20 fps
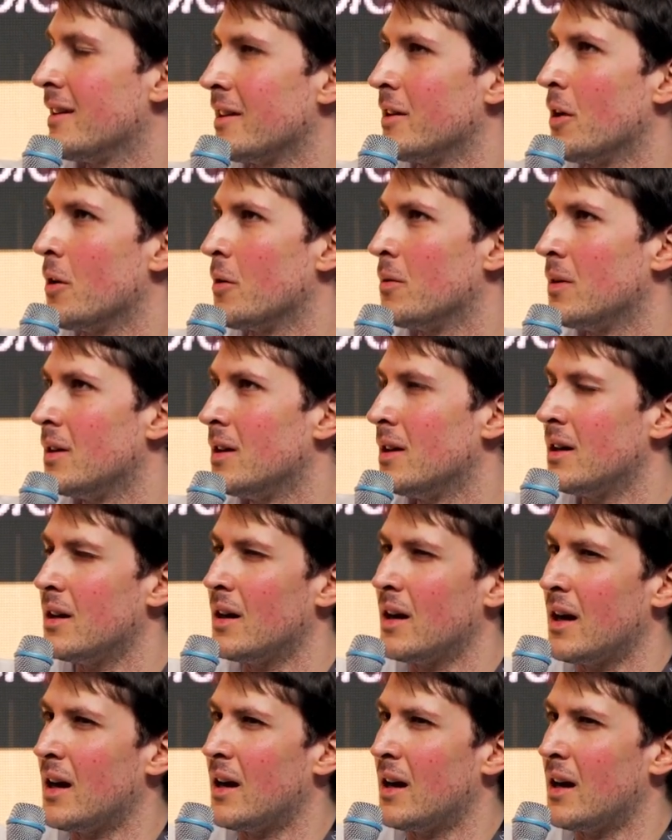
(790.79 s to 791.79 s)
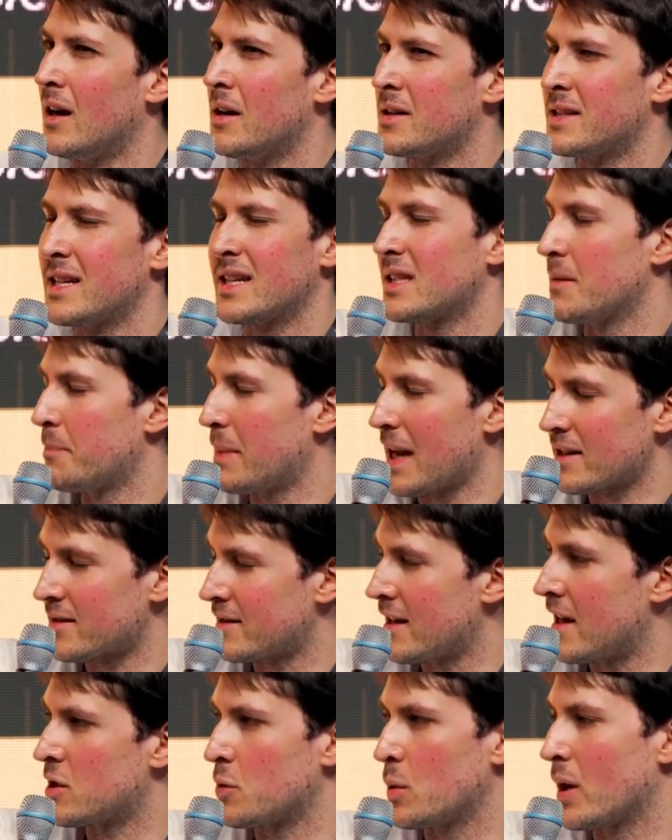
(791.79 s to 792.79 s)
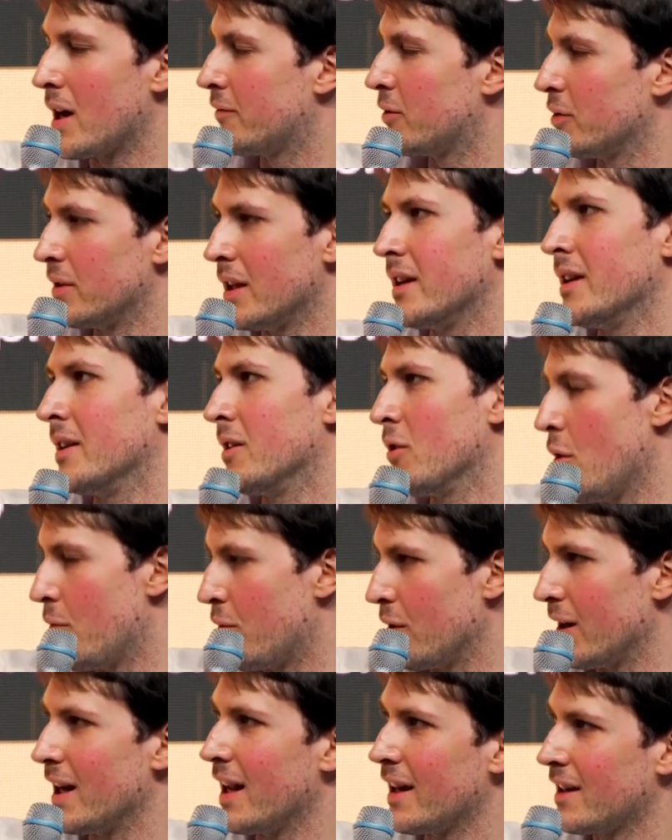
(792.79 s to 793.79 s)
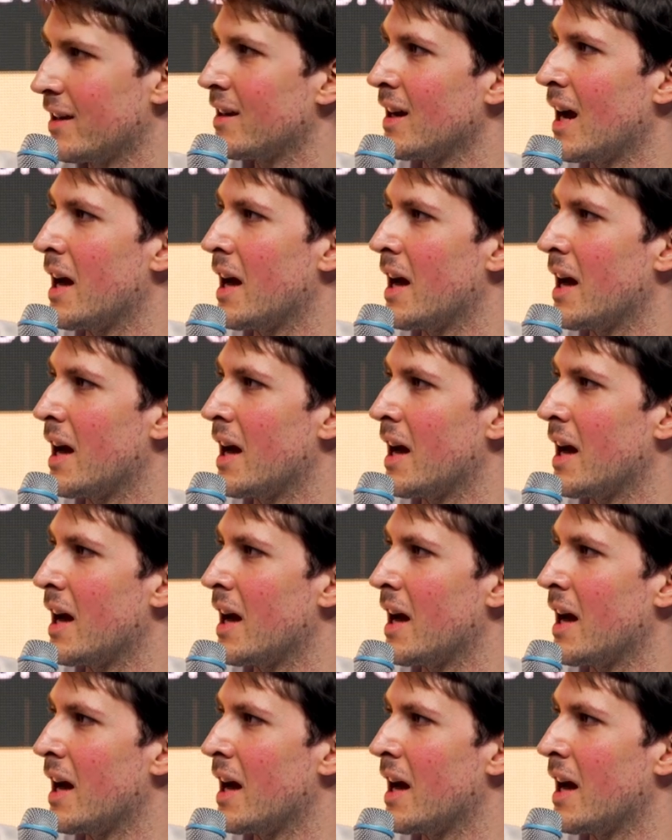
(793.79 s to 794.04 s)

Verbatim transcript: you know, uh, 60 plus chains we have today and hopefully like